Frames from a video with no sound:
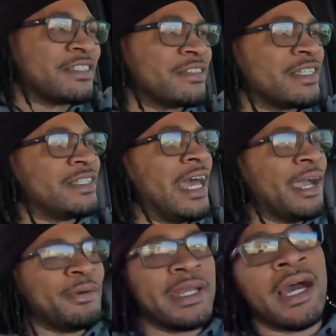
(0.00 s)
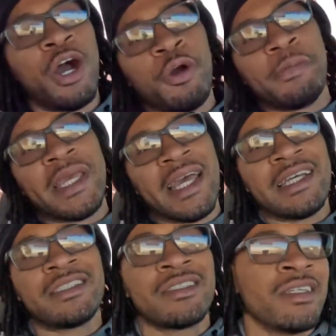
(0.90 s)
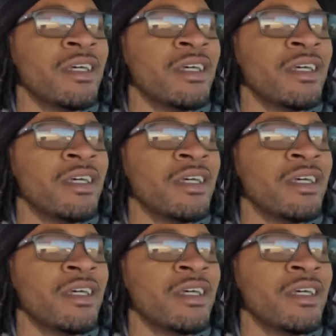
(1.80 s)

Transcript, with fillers: So today we're in the OBS